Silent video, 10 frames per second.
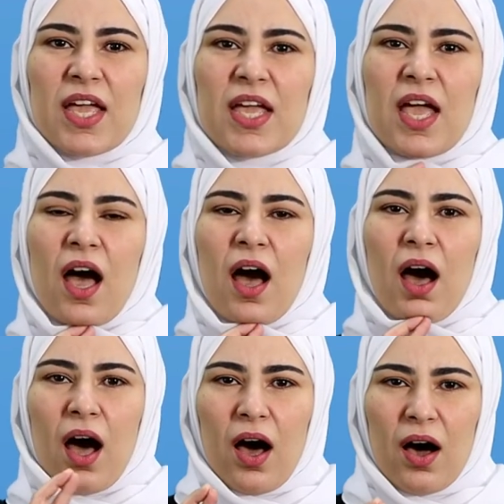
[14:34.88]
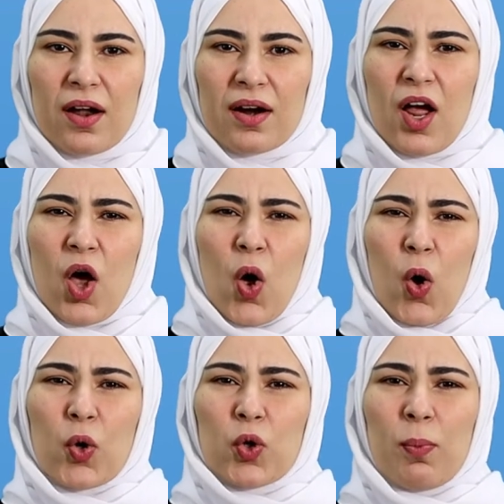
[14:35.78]
They are fairly
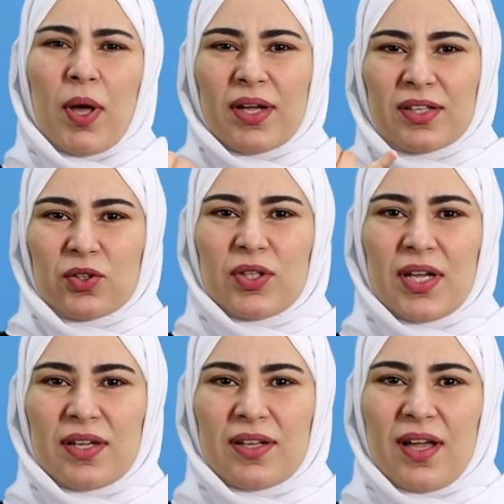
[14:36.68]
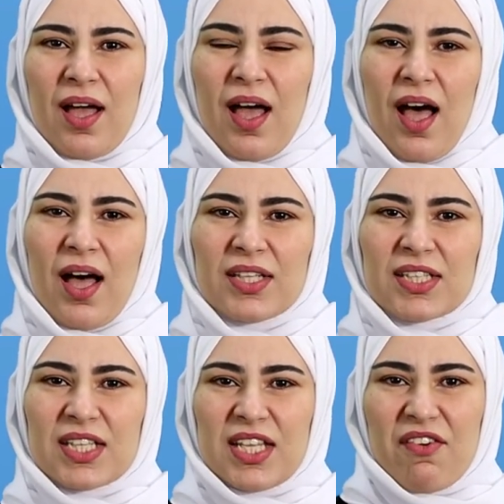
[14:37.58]
preoccupied today.
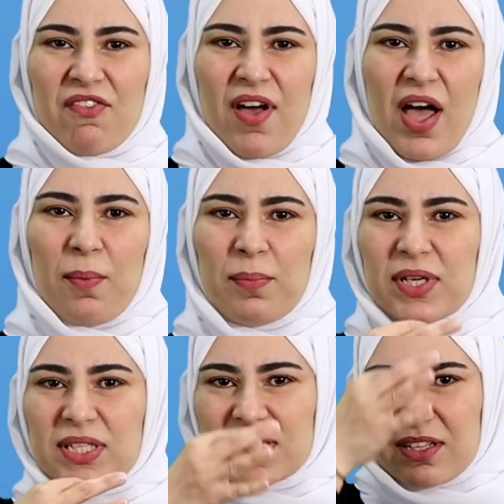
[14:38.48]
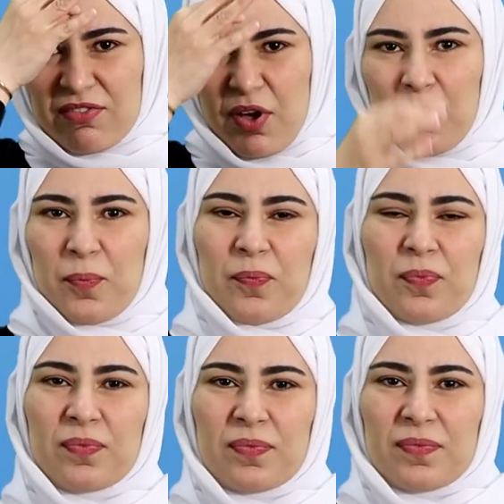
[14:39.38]
Do it by yourself,
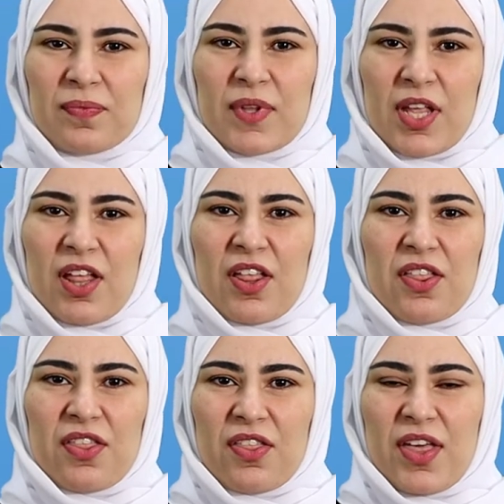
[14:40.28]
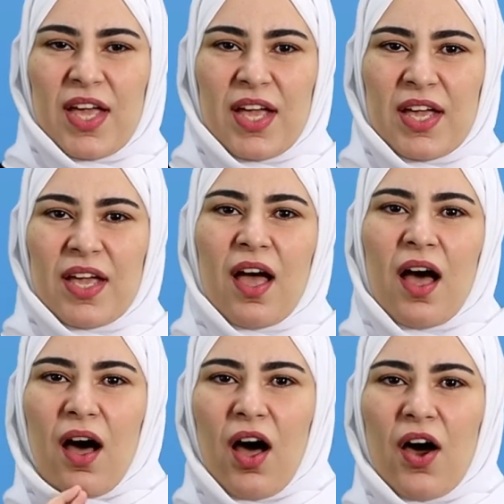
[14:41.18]
exercise number 4, page 14,
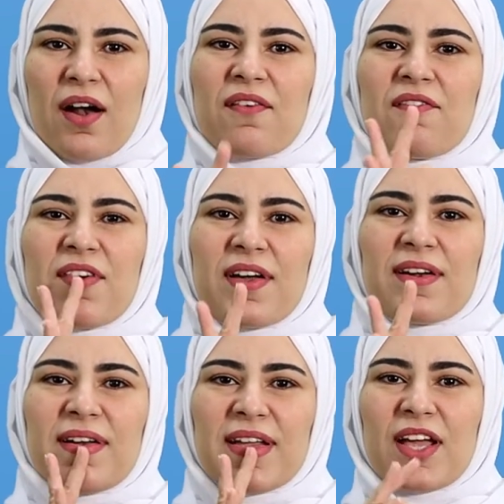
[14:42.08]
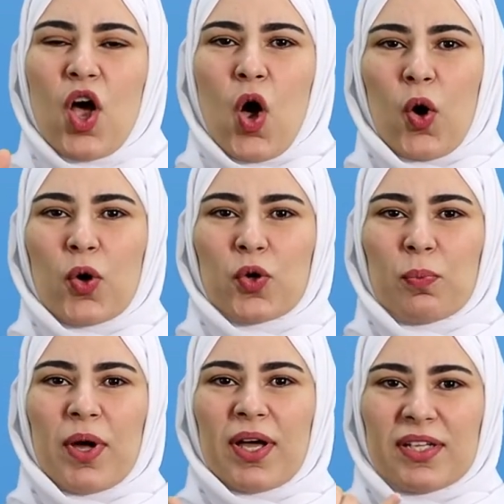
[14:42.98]
C and
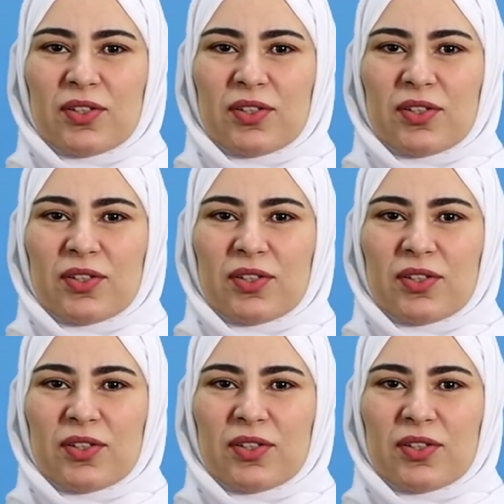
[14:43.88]
D.